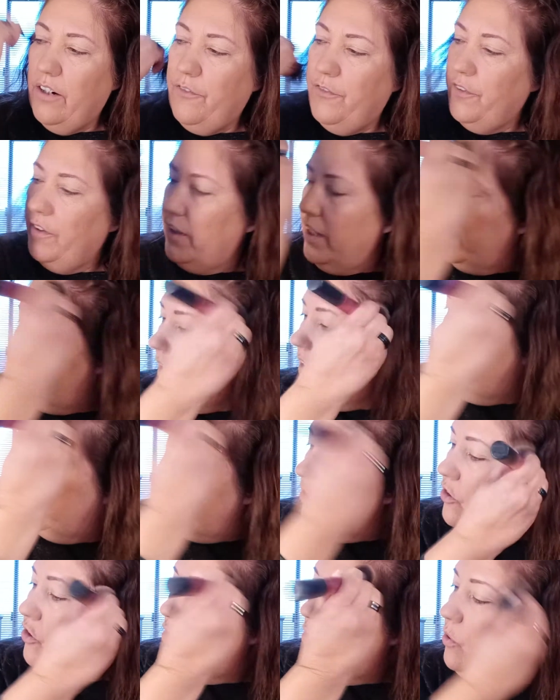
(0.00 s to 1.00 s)
I feel like I
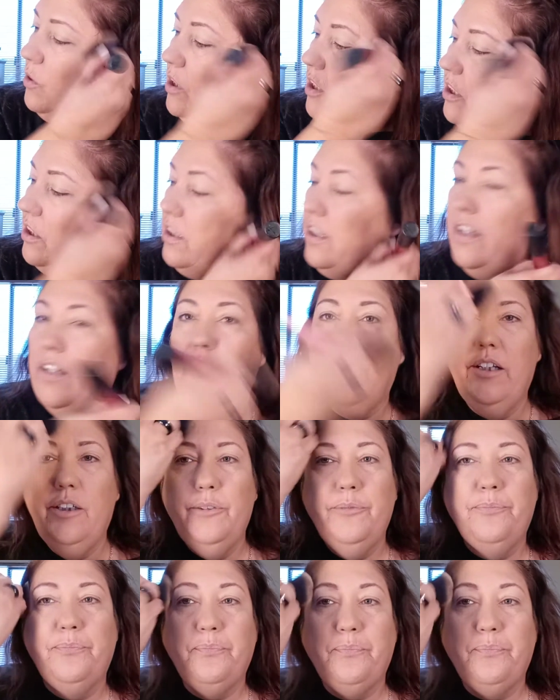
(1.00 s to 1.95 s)
didn't do anything.